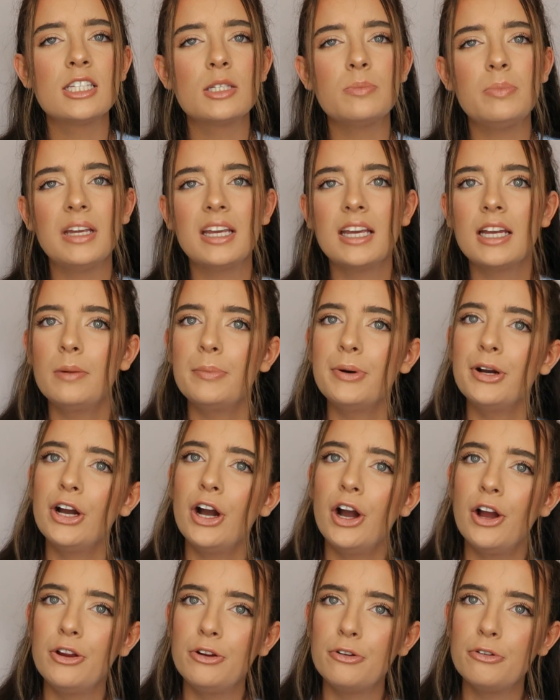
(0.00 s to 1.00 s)
speaking about
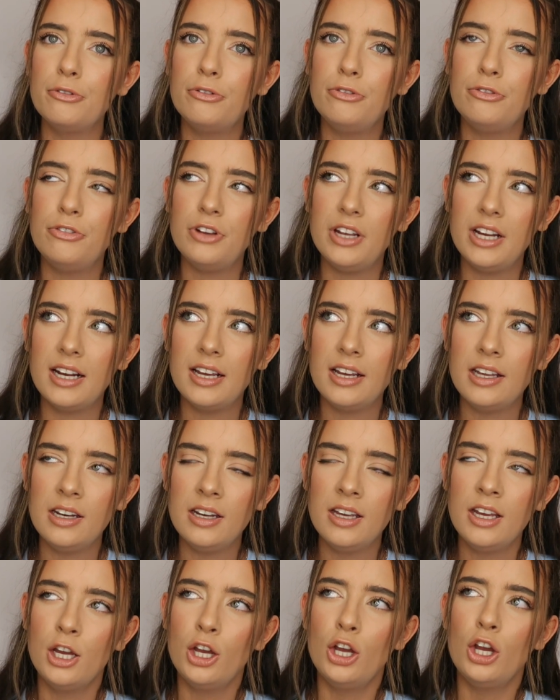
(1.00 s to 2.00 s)
how you're
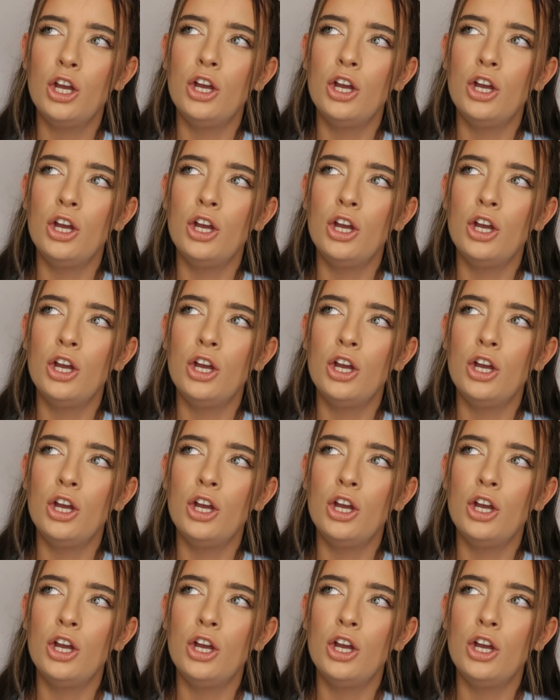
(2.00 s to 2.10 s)
feeling.